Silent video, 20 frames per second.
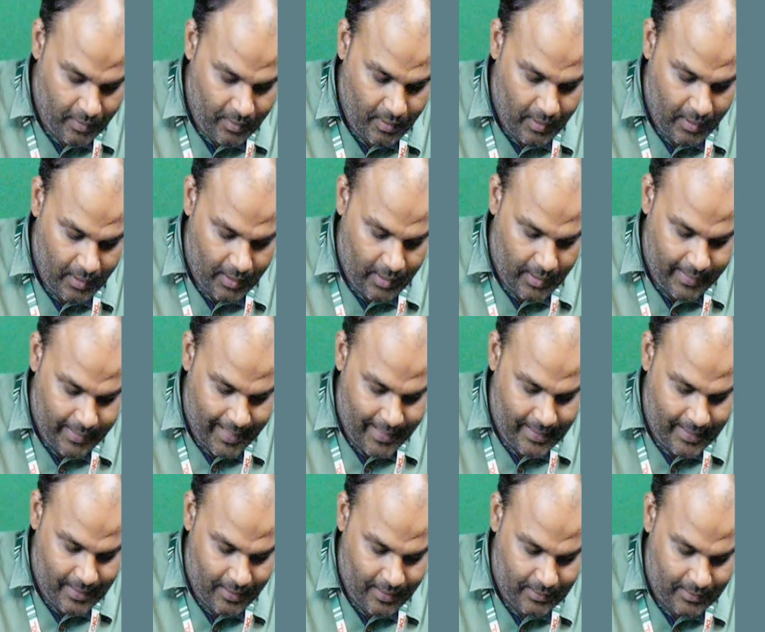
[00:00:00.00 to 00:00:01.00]

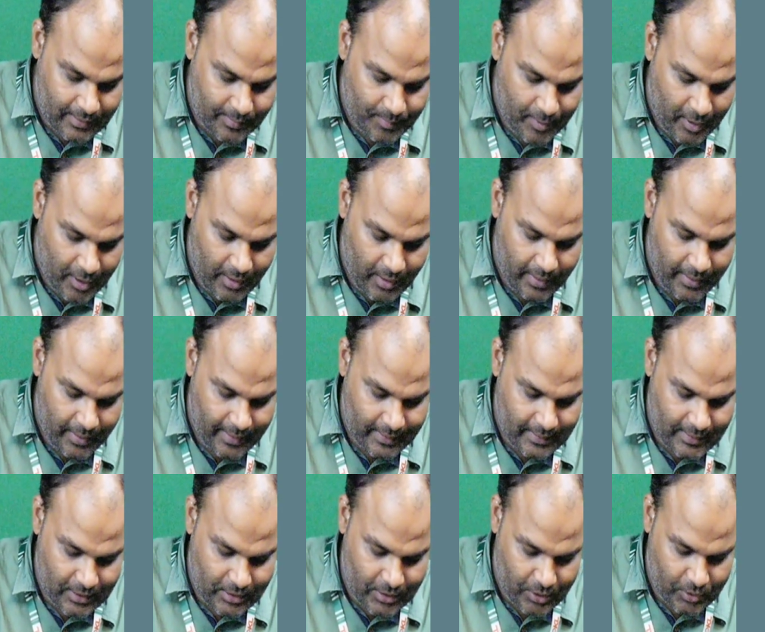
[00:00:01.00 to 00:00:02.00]
small
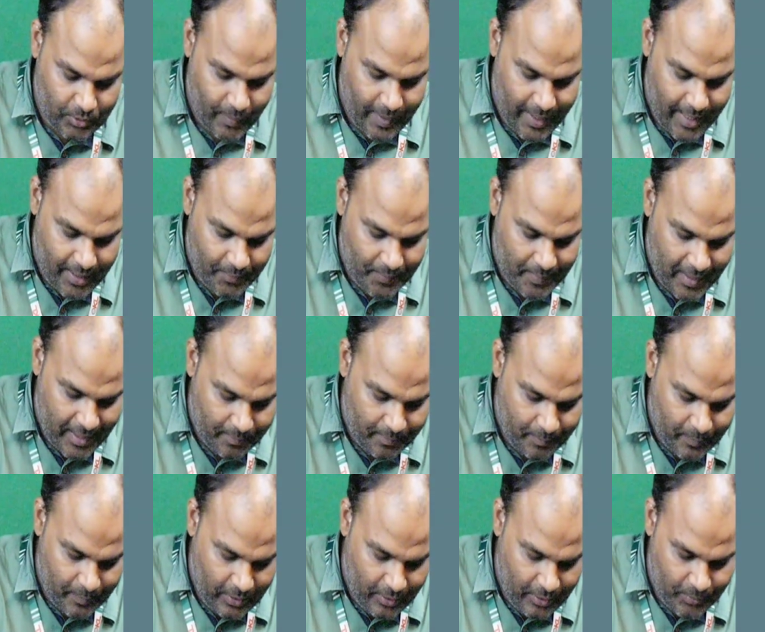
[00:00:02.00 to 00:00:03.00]
resistors where we are
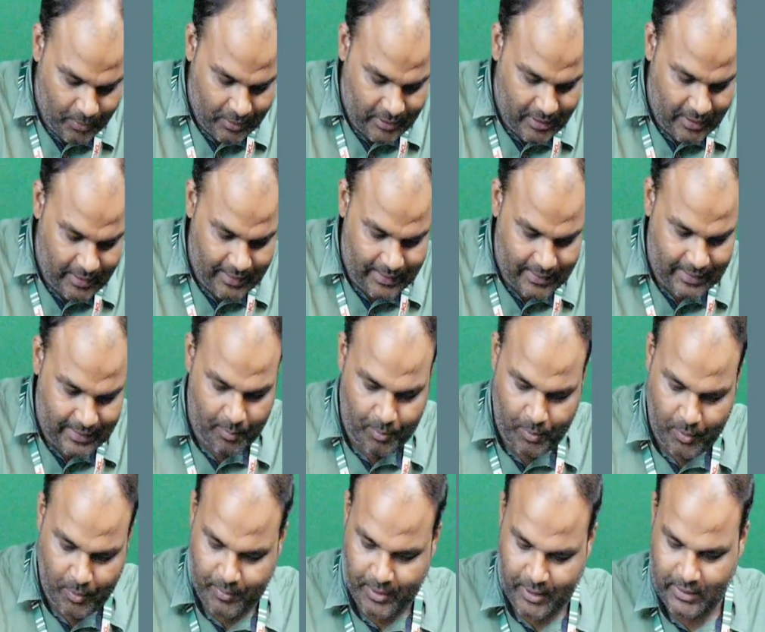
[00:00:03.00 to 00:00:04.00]
using this type
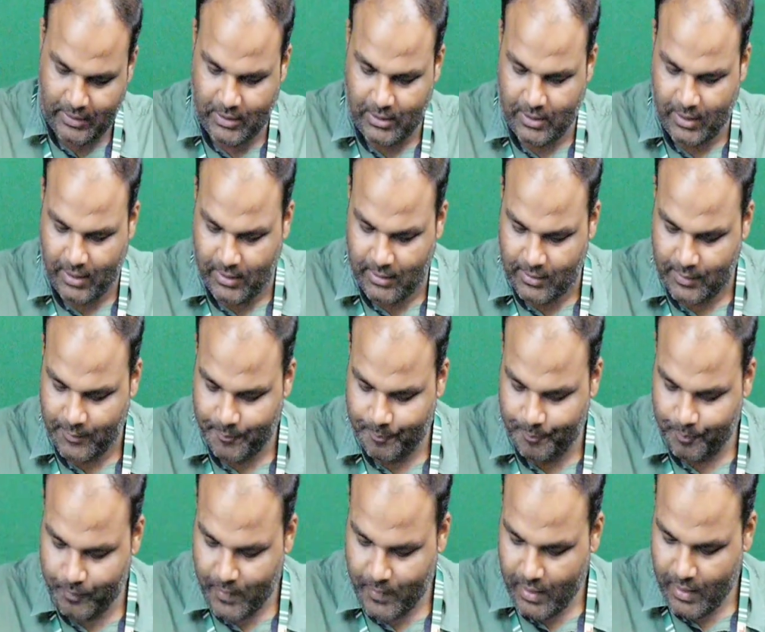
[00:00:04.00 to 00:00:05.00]
of resistors,
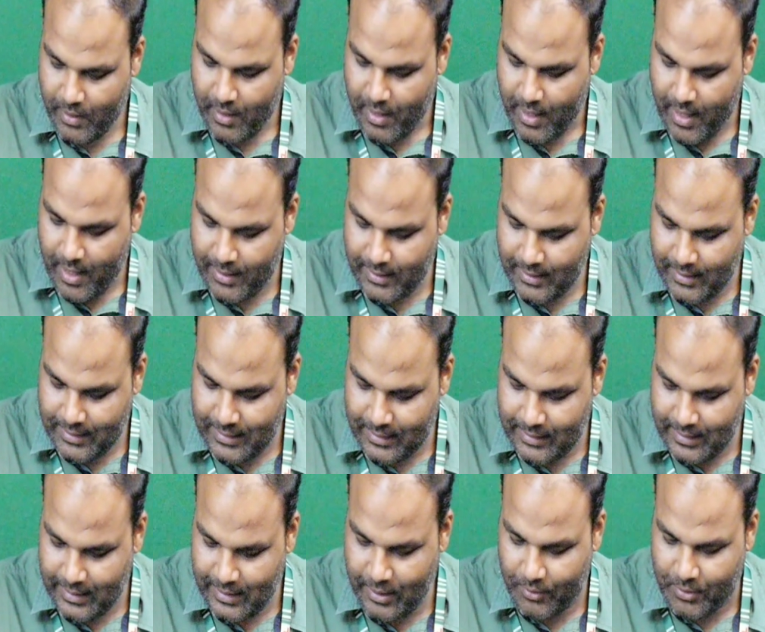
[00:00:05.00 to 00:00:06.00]
and this
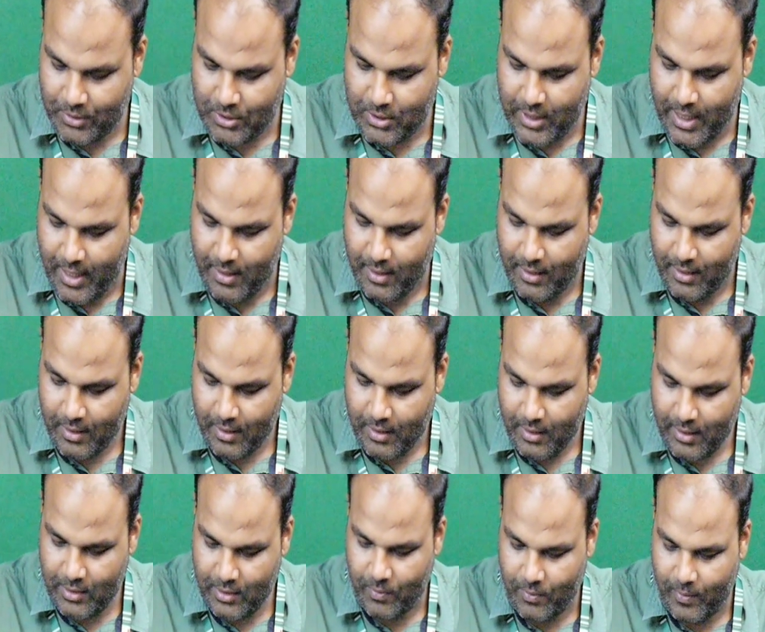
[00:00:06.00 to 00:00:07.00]
is rheostat,
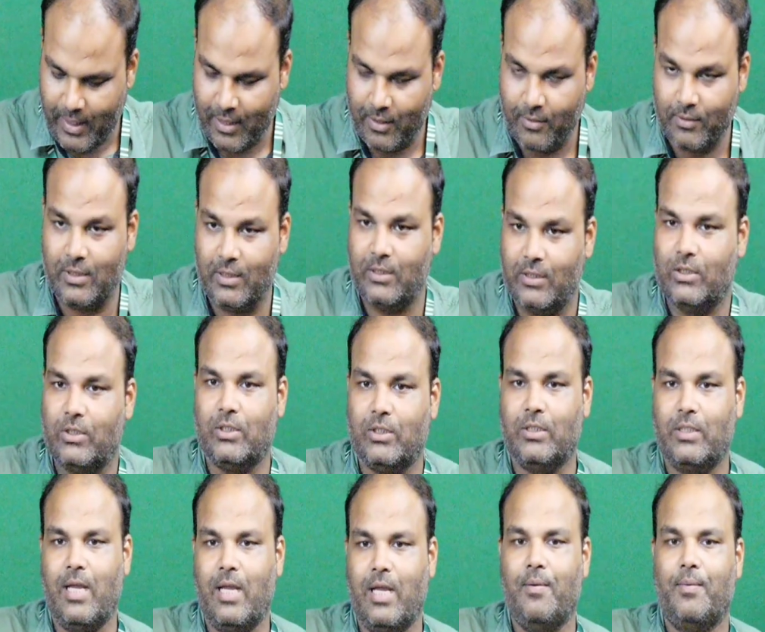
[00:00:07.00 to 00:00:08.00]
it is a wire wound resistor.
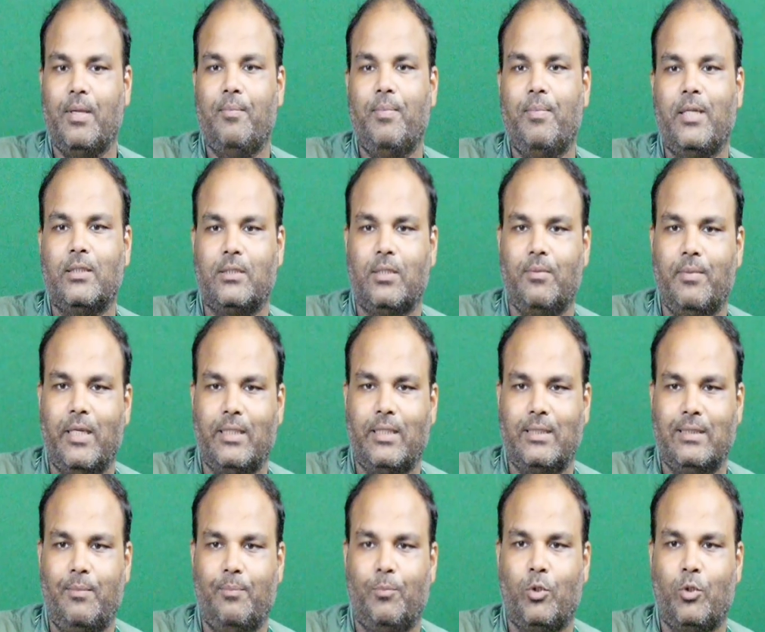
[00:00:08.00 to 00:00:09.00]
I have given some
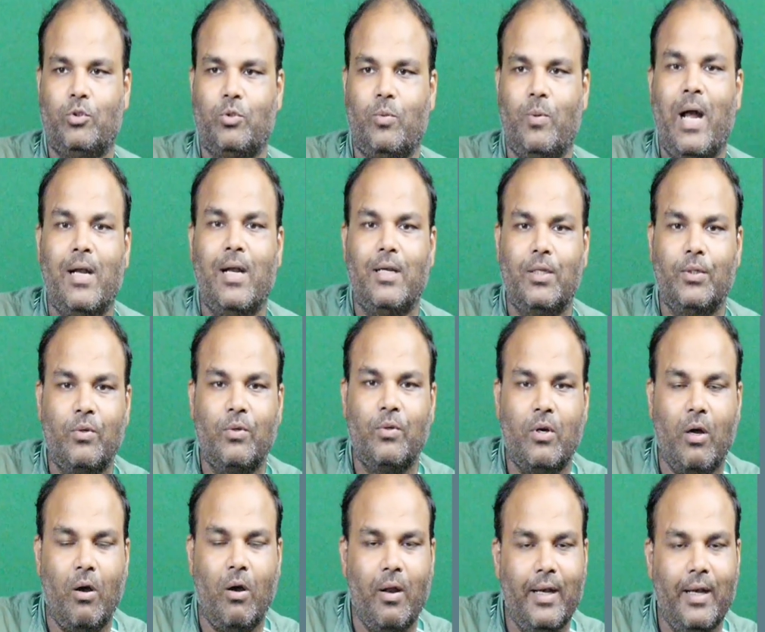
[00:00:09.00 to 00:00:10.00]
examples what you
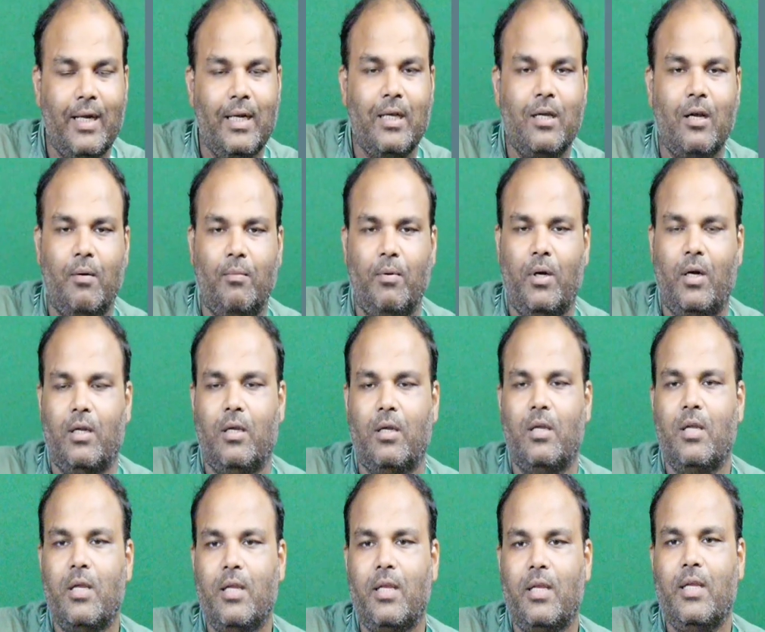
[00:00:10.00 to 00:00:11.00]
already covered
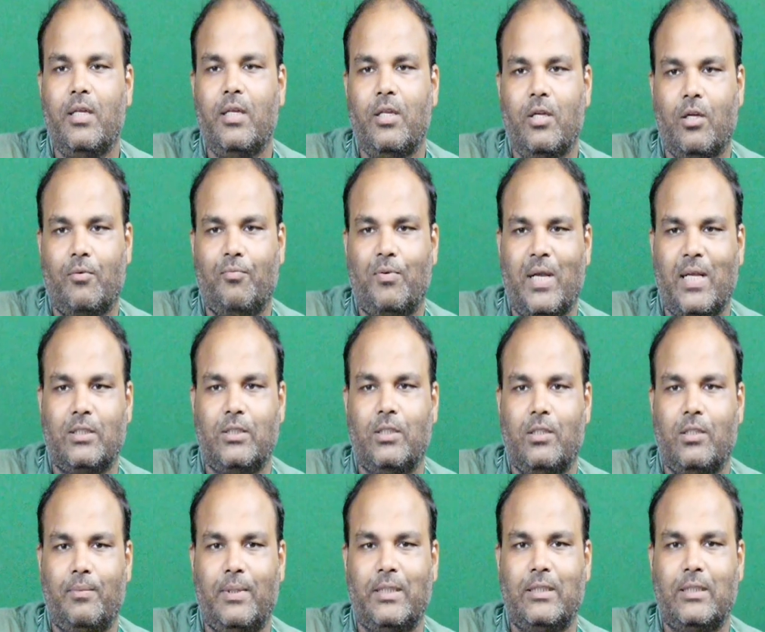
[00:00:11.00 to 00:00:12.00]
in your first
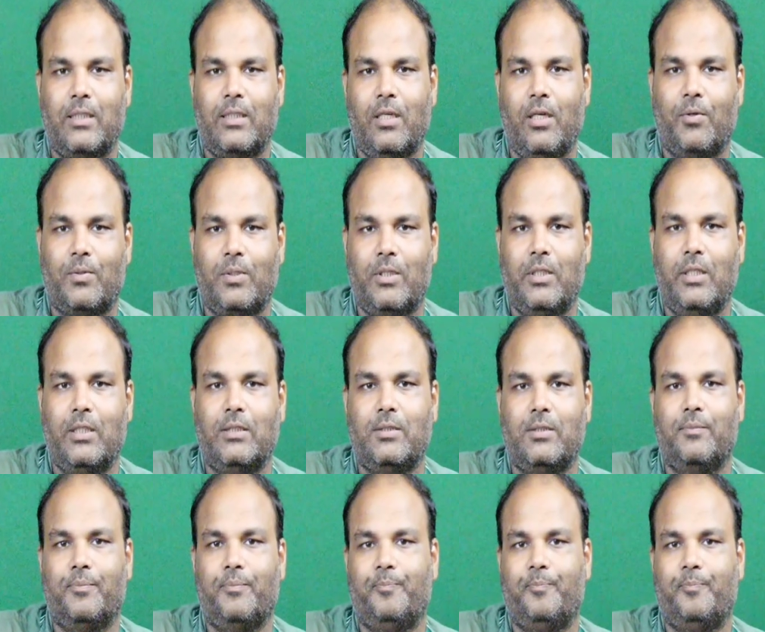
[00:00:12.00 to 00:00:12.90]
year basic electronics.